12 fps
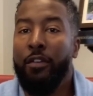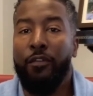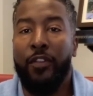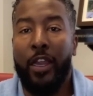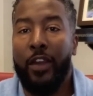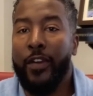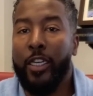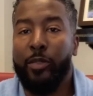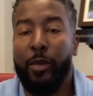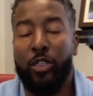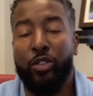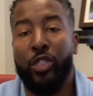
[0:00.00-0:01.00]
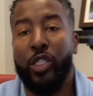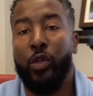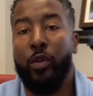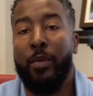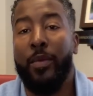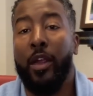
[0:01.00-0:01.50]
very very special
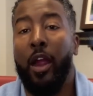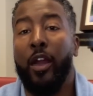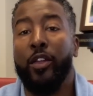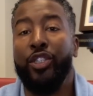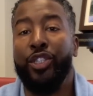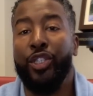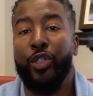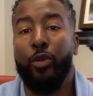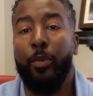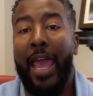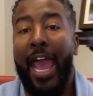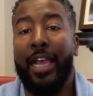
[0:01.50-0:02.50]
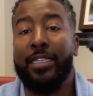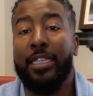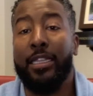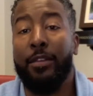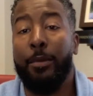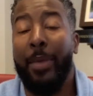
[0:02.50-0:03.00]
story in regards to passing
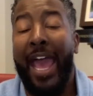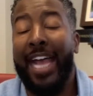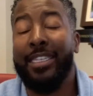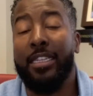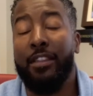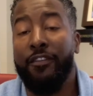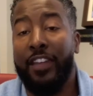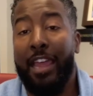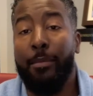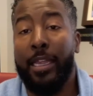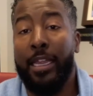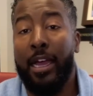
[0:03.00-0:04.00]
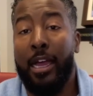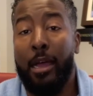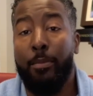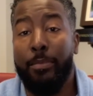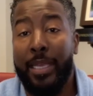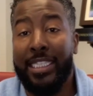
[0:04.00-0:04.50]
the passing the family uh,
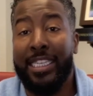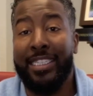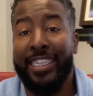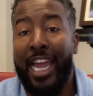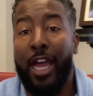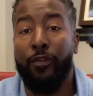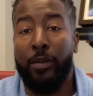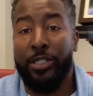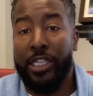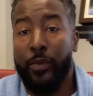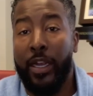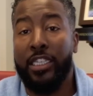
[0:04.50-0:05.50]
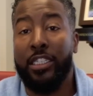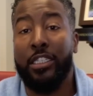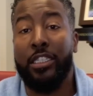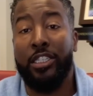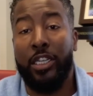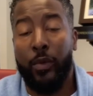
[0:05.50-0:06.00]
business down from generation to
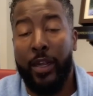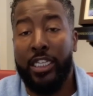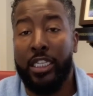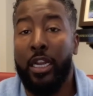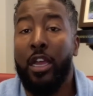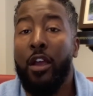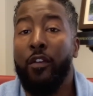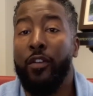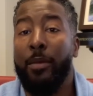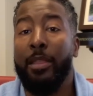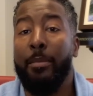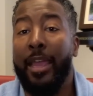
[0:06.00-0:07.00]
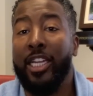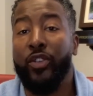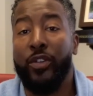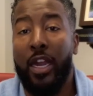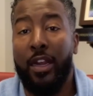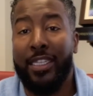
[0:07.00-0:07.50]
generation from the
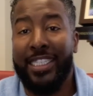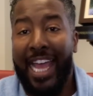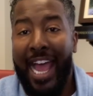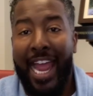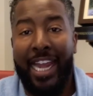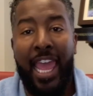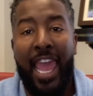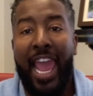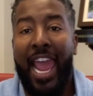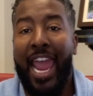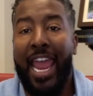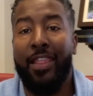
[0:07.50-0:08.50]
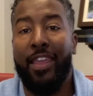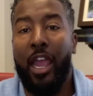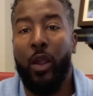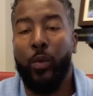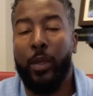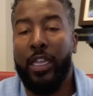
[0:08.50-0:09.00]
matriarch side and they
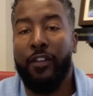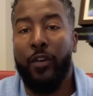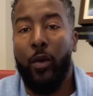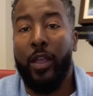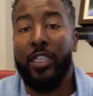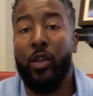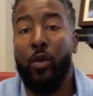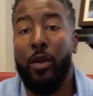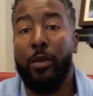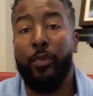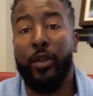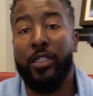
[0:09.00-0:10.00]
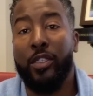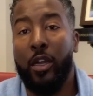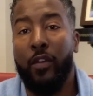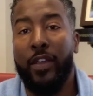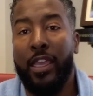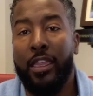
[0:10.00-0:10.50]
are really focused on
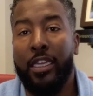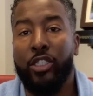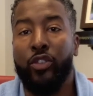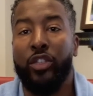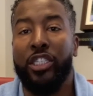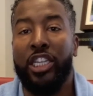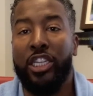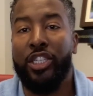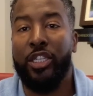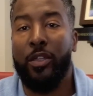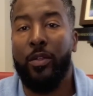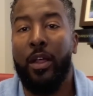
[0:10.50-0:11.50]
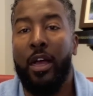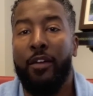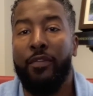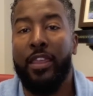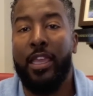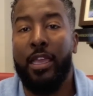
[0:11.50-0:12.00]
preserving the traditional
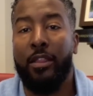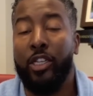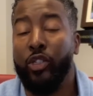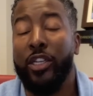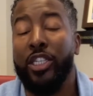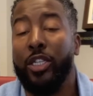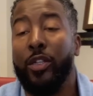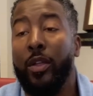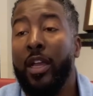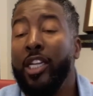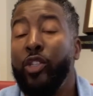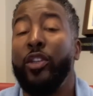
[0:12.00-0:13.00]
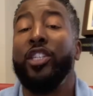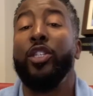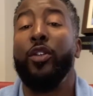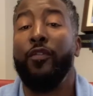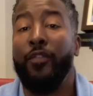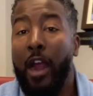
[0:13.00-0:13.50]
of the, the traditional
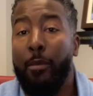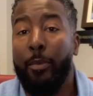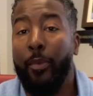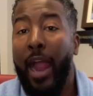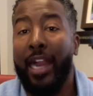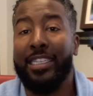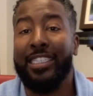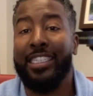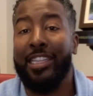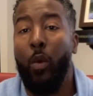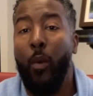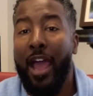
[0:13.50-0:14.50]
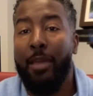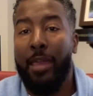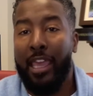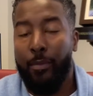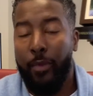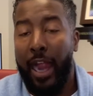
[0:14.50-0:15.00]
traditional farming practices and the
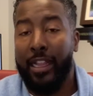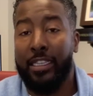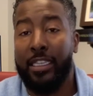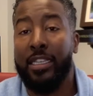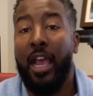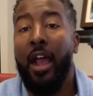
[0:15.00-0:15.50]
winemaking practices